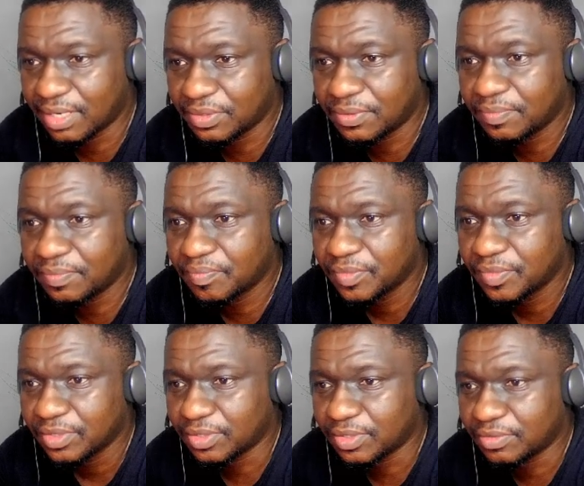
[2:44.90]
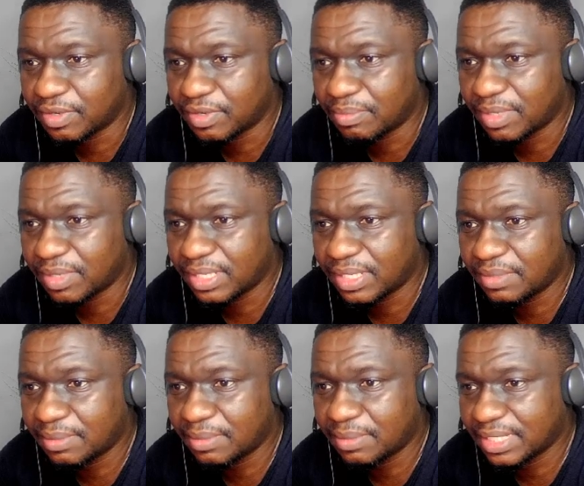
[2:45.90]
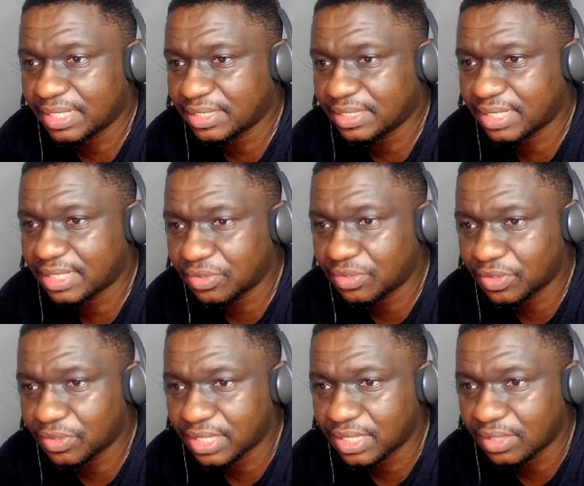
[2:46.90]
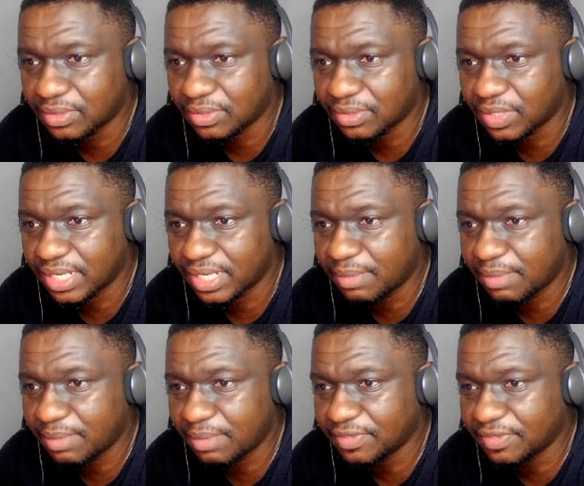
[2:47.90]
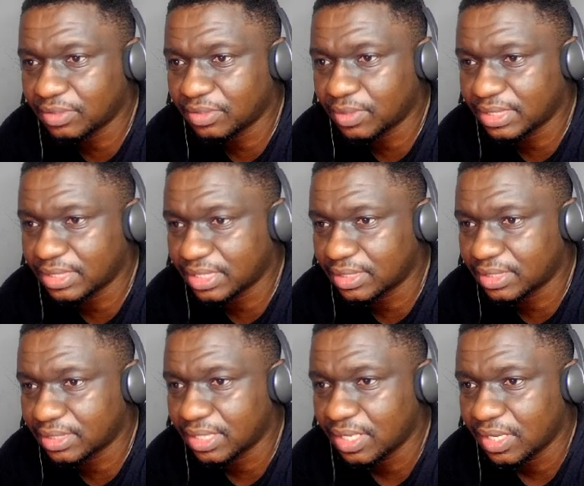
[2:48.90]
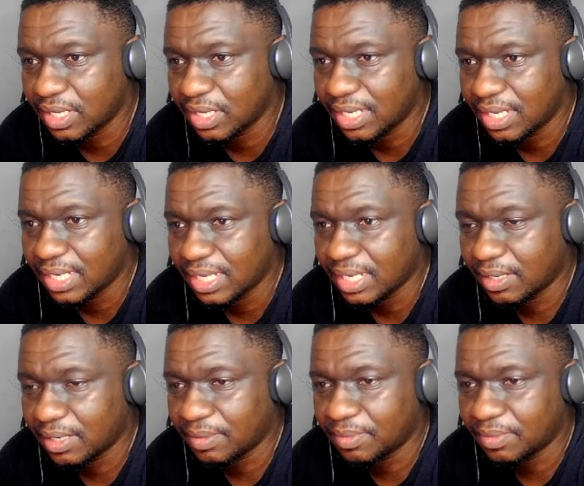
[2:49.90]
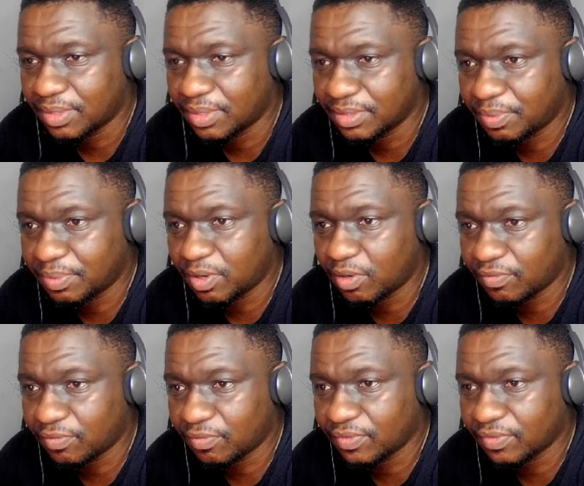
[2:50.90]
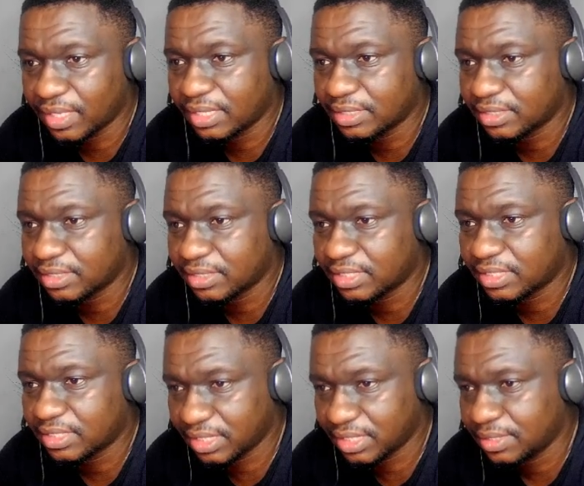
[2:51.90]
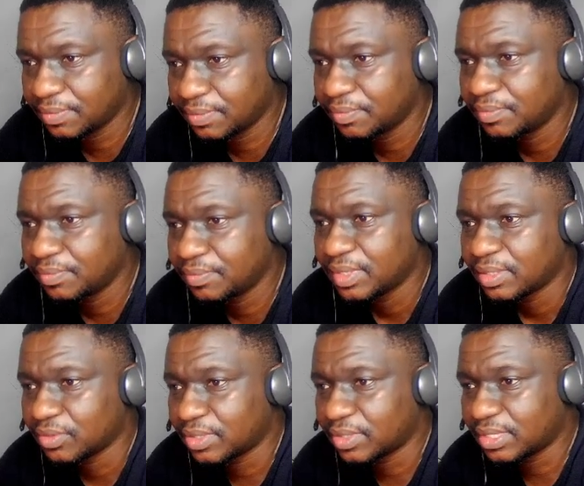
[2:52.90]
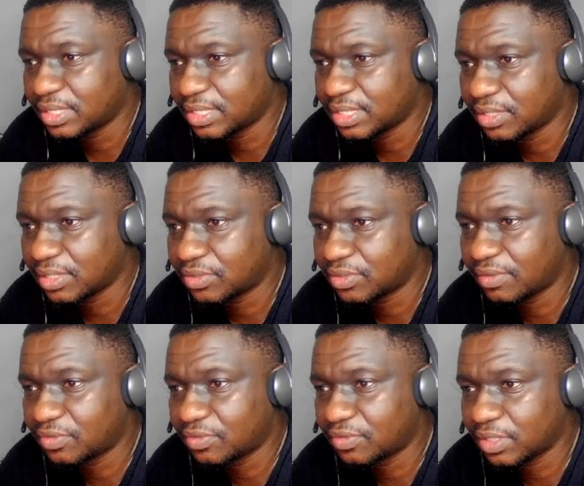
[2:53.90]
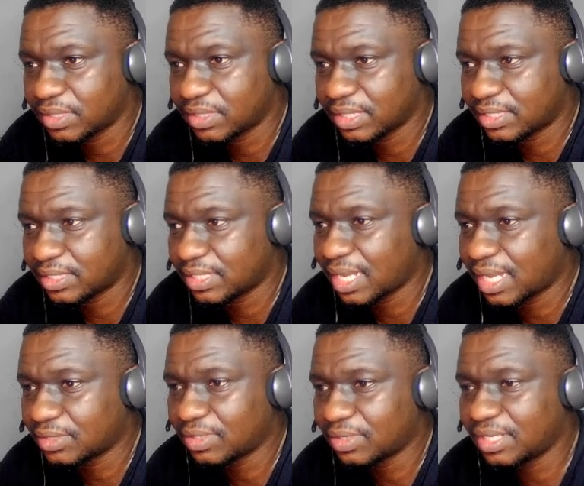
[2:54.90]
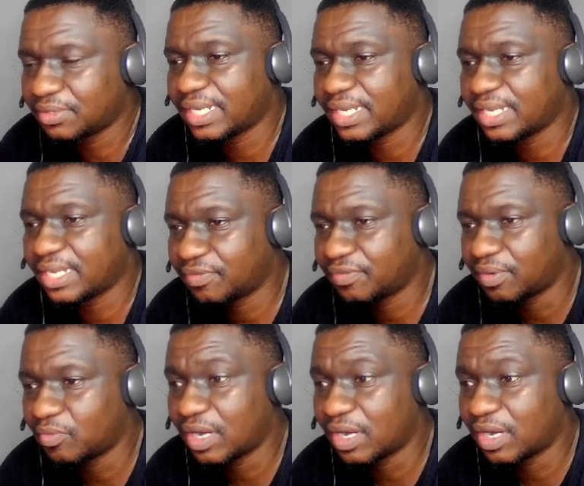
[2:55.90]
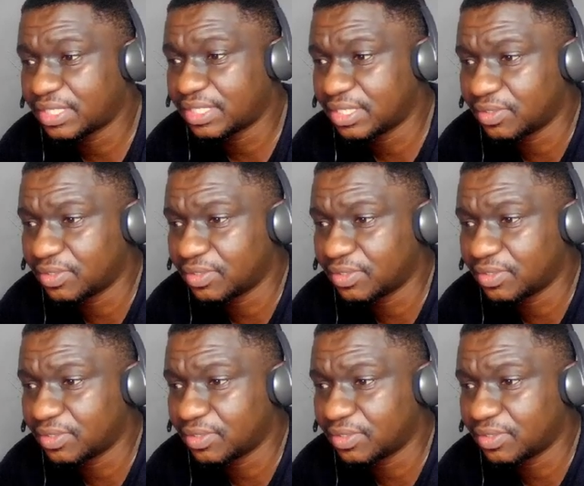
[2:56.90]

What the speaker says: John Dramani Mahama, that is Tano South. So the name of the constituency is on top of the sheet. So this is a SUNAF. So it's actually graded from one region on to